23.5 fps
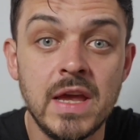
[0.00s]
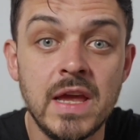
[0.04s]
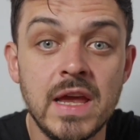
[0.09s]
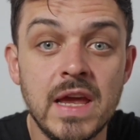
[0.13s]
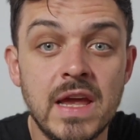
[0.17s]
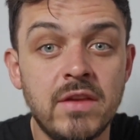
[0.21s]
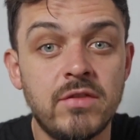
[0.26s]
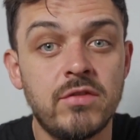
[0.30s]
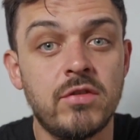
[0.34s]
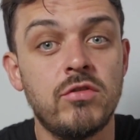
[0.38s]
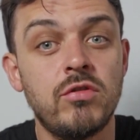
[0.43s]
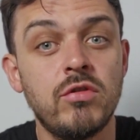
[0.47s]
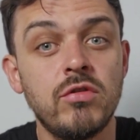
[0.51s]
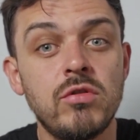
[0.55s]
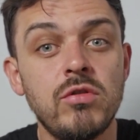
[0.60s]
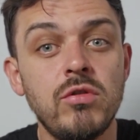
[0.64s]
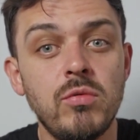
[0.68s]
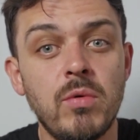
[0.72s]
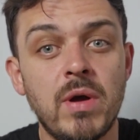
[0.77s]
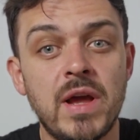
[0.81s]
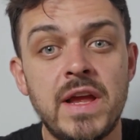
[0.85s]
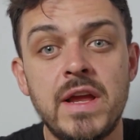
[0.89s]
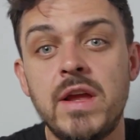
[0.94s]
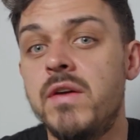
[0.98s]
It's a subtle
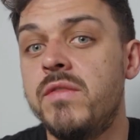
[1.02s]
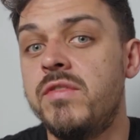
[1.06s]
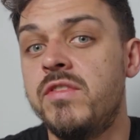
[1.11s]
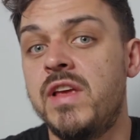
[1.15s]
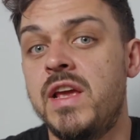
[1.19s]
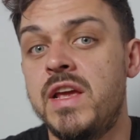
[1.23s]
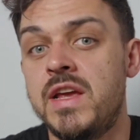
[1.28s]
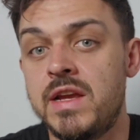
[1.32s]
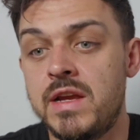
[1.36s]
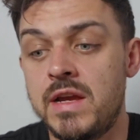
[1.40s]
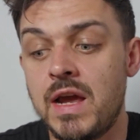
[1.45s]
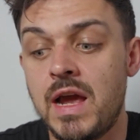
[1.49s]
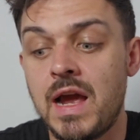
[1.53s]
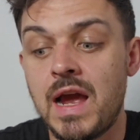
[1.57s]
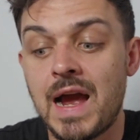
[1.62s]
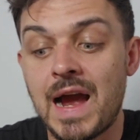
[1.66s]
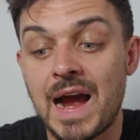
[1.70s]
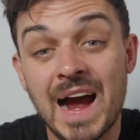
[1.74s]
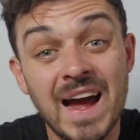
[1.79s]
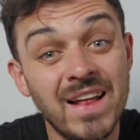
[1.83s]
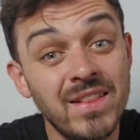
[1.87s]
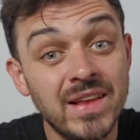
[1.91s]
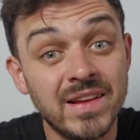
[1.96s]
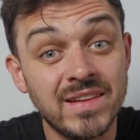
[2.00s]
way of saying,
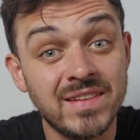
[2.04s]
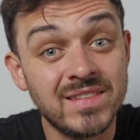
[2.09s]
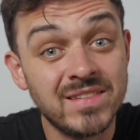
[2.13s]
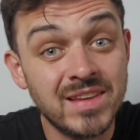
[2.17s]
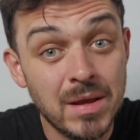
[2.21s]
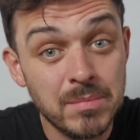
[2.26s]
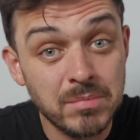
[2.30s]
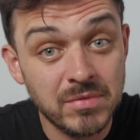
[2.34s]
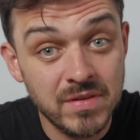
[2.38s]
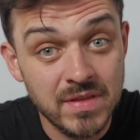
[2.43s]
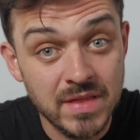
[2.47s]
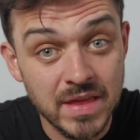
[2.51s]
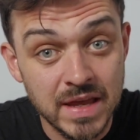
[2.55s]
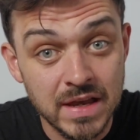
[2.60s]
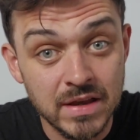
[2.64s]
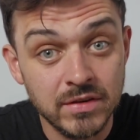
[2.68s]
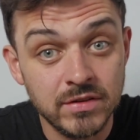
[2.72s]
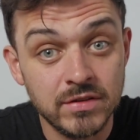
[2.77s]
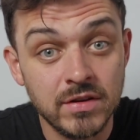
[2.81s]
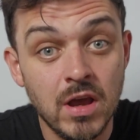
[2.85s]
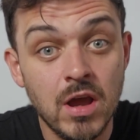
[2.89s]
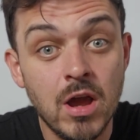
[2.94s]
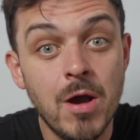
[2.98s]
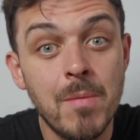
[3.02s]
I'll accept
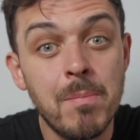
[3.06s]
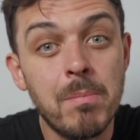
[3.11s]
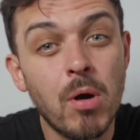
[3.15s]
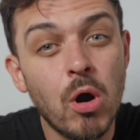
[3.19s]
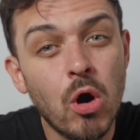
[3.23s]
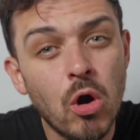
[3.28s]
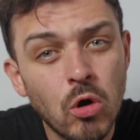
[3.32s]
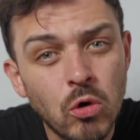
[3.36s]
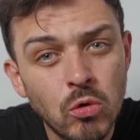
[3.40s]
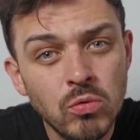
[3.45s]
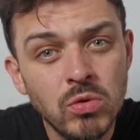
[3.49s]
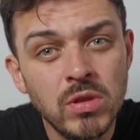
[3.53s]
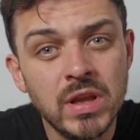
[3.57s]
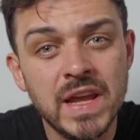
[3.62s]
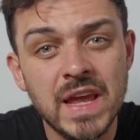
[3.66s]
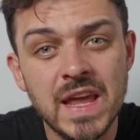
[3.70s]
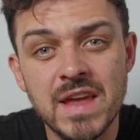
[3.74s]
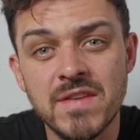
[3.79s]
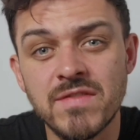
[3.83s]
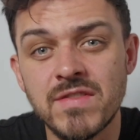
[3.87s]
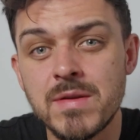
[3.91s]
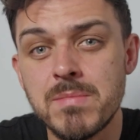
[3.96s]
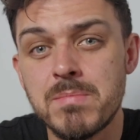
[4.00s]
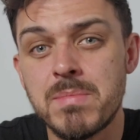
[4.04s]
this, but only
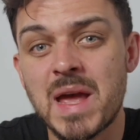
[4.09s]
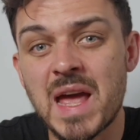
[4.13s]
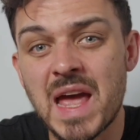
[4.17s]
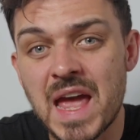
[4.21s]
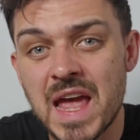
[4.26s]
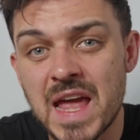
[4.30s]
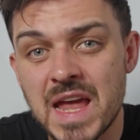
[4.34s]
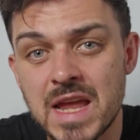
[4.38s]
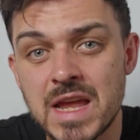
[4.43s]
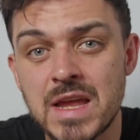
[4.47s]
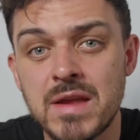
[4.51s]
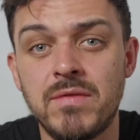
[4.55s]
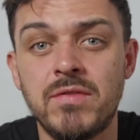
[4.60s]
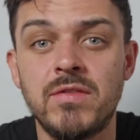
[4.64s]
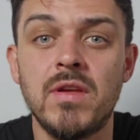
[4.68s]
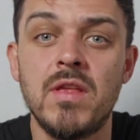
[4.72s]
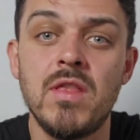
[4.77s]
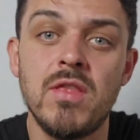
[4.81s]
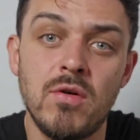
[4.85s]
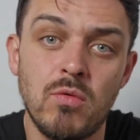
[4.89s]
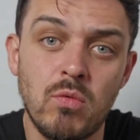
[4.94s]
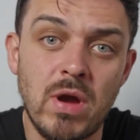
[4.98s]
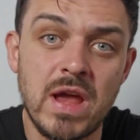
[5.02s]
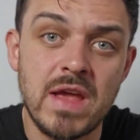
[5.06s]
if it behaves
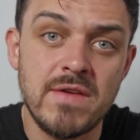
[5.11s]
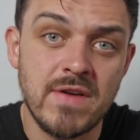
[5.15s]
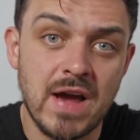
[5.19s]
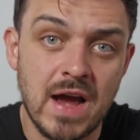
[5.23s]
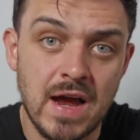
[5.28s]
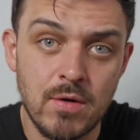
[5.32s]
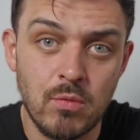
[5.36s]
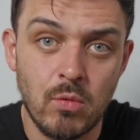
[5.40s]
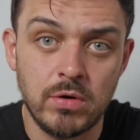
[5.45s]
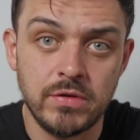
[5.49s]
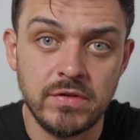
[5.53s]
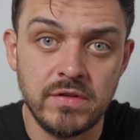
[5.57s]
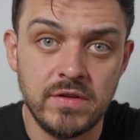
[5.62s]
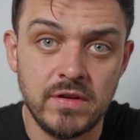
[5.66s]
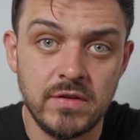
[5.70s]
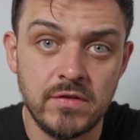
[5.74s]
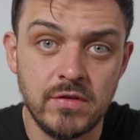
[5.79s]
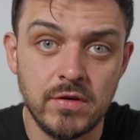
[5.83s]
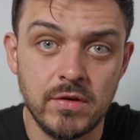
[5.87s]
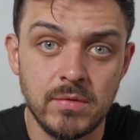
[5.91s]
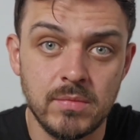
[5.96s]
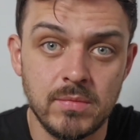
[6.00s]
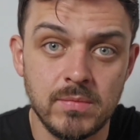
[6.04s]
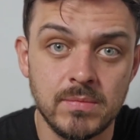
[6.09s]
the way that I want it
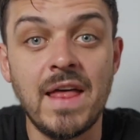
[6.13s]
to.